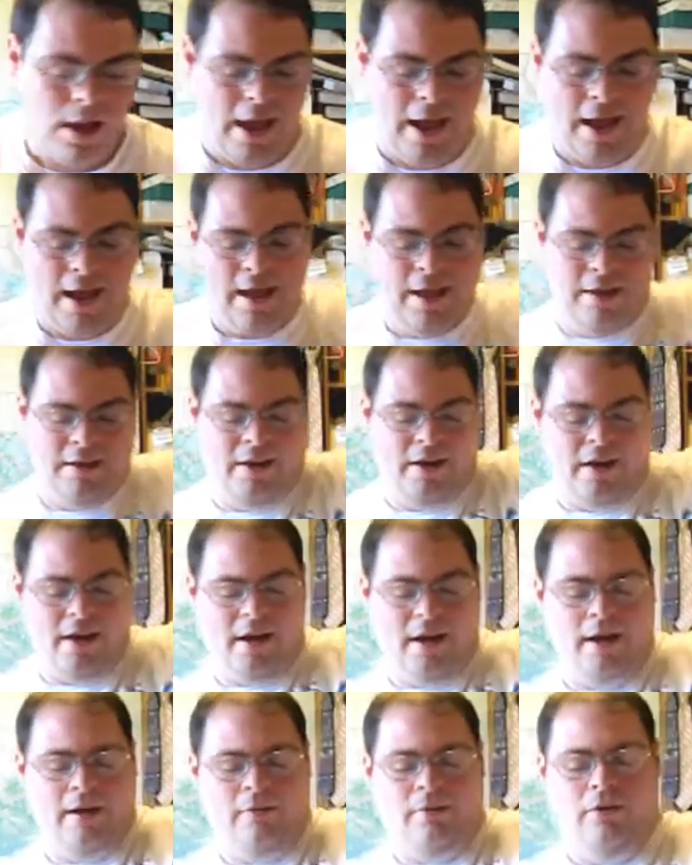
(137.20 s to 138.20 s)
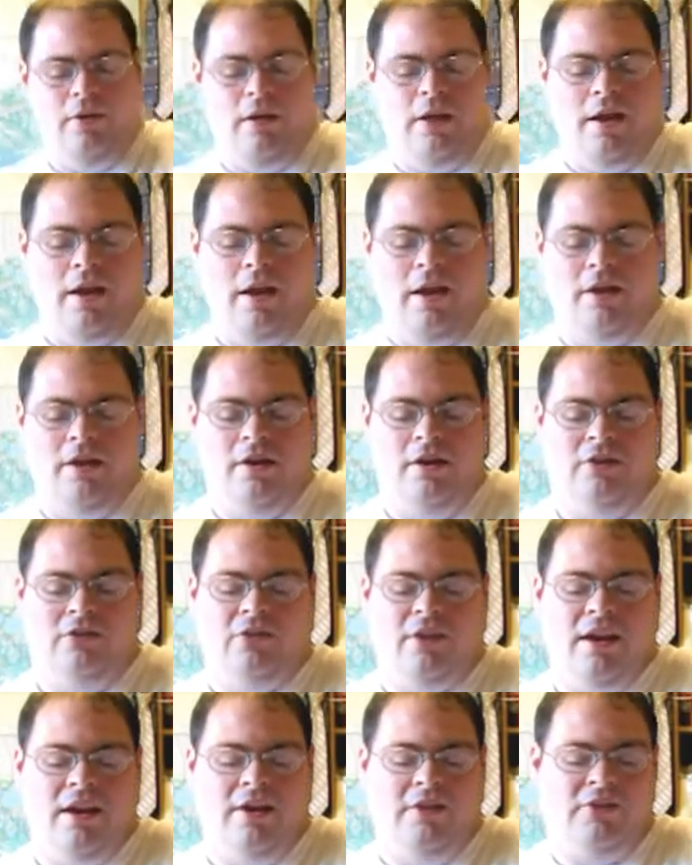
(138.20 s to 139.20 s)
And uh, here
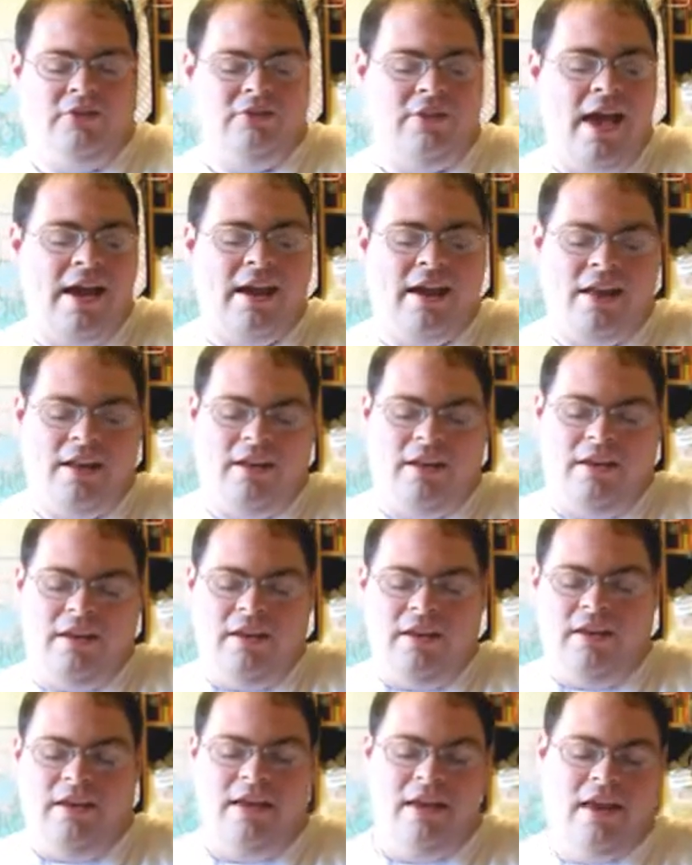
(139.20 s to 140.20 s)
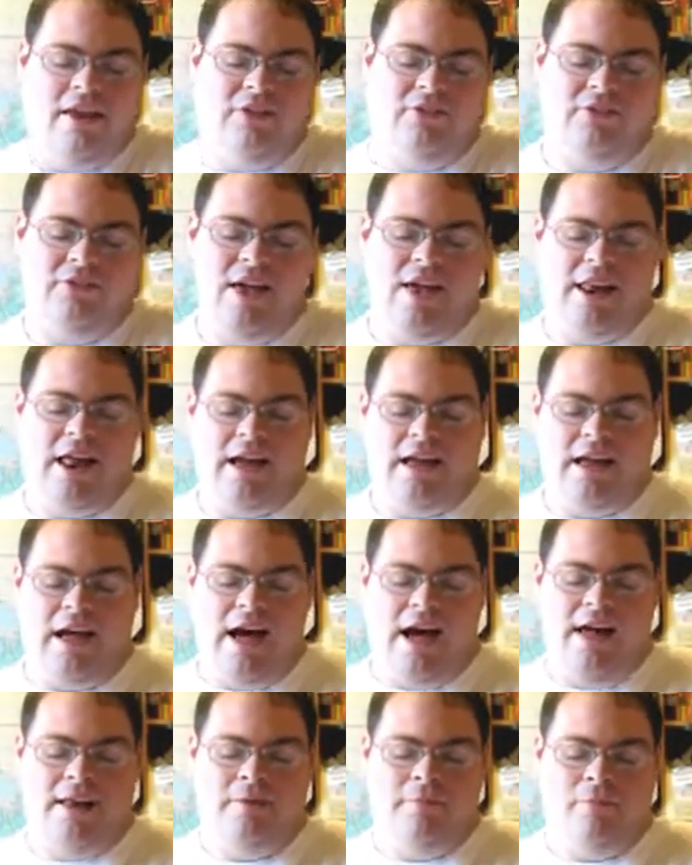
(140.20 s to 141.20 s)
is the second key set I
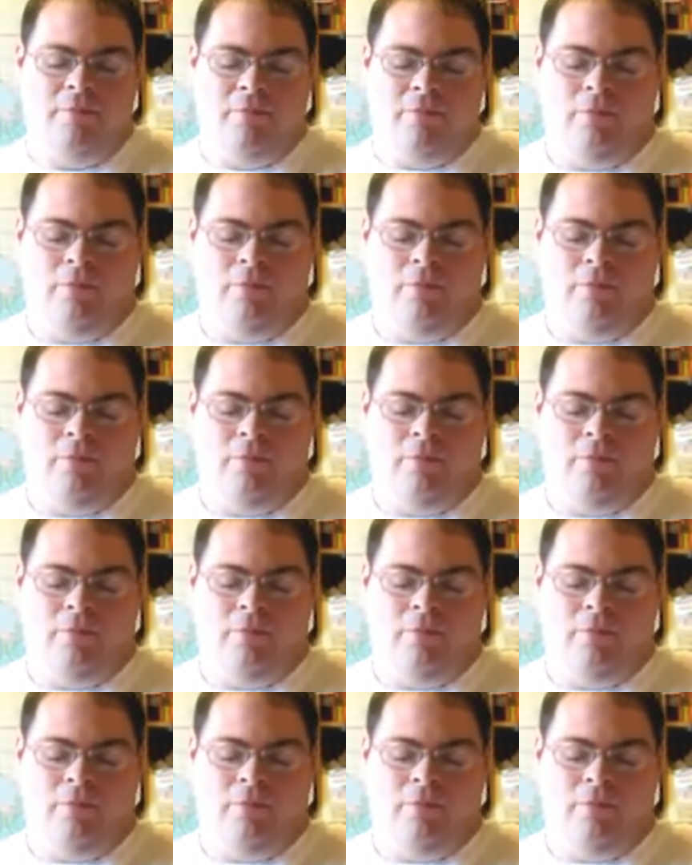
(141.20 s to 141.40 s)
got.